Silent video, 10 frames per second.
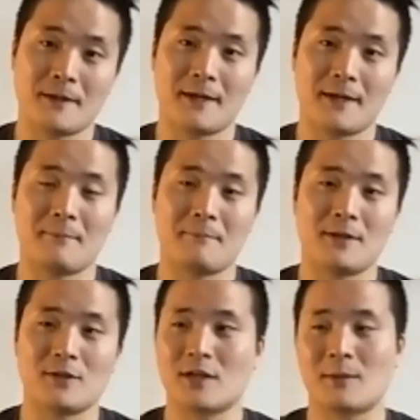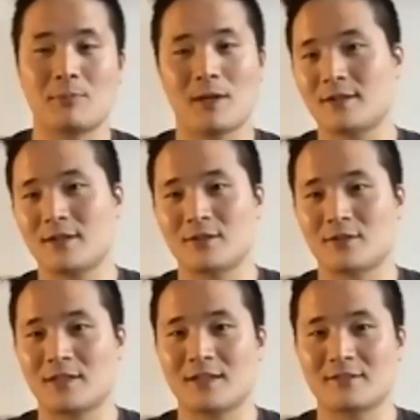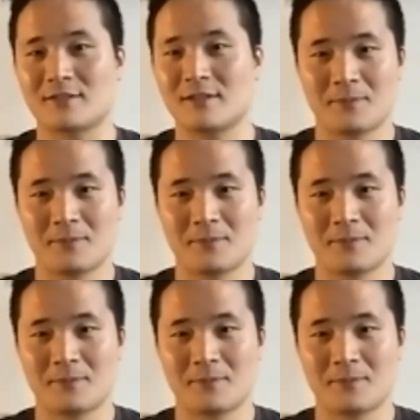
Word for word: and you can apply it to other things.